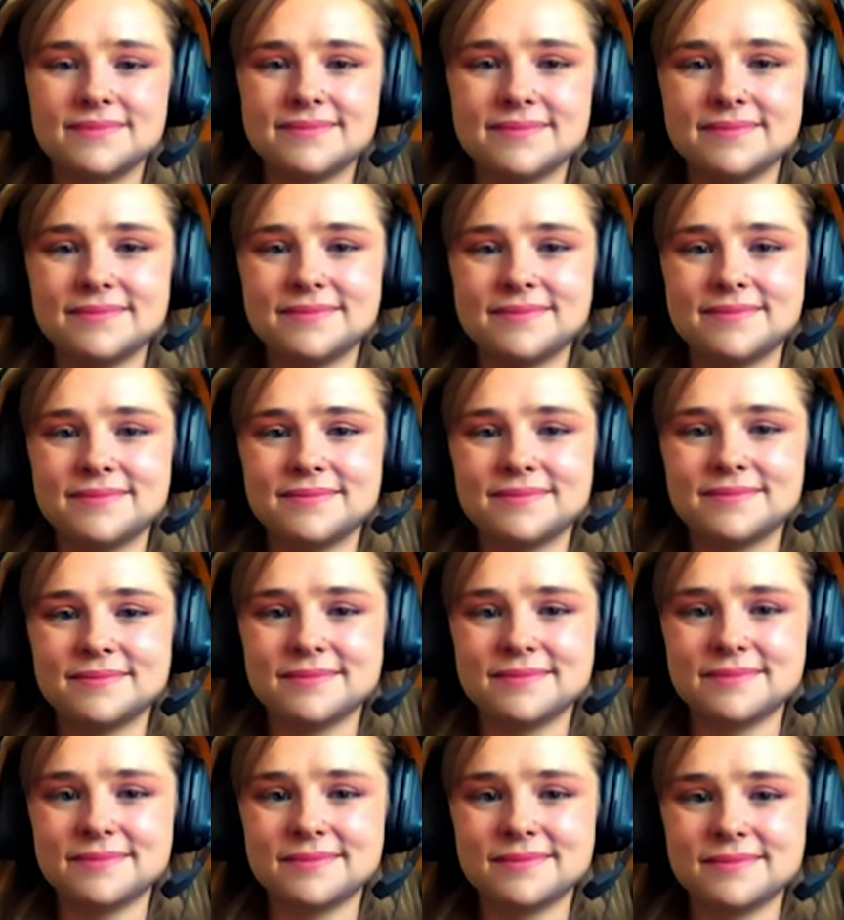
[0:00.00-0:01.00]

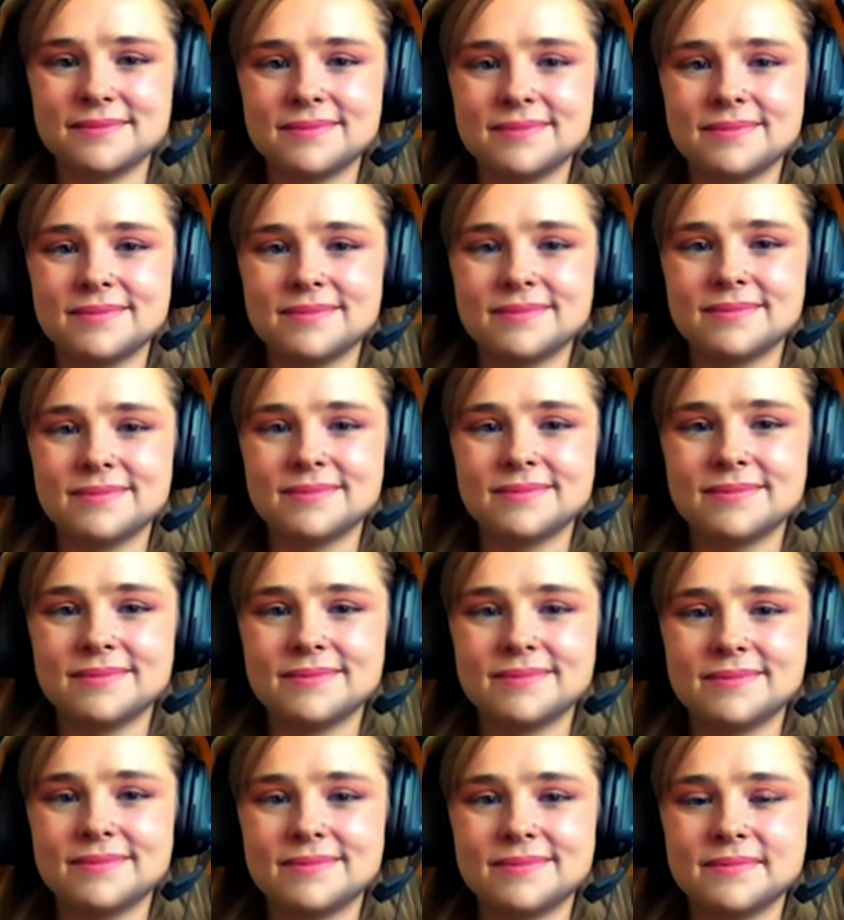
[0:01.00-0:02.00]

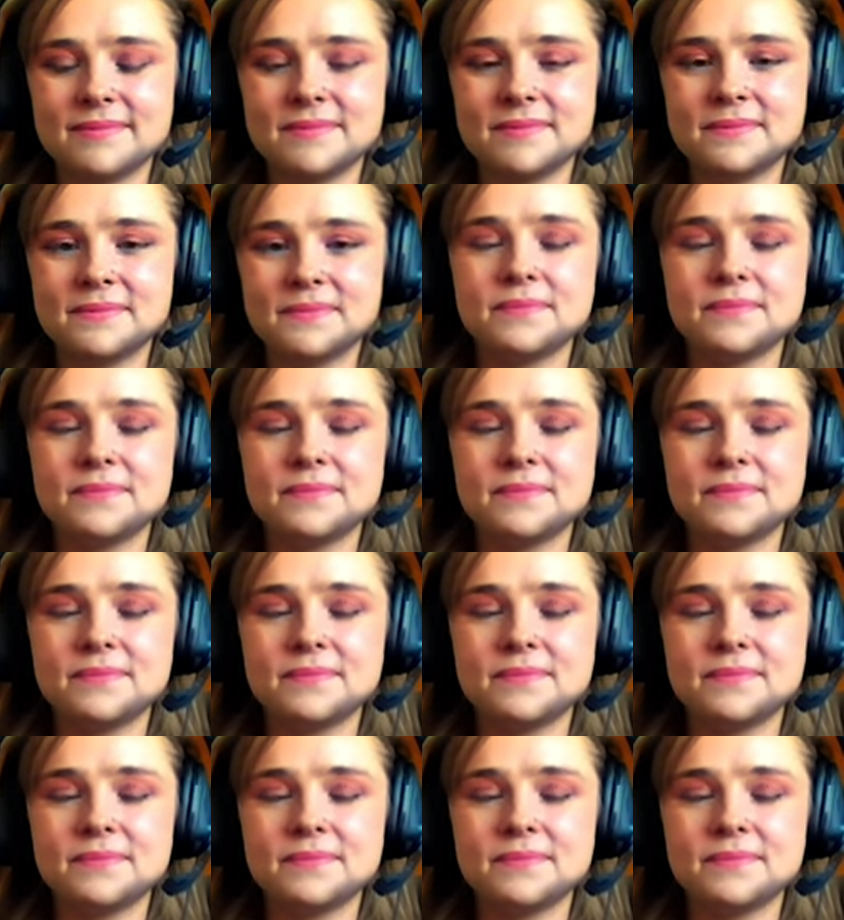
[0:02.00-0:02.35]
(silent)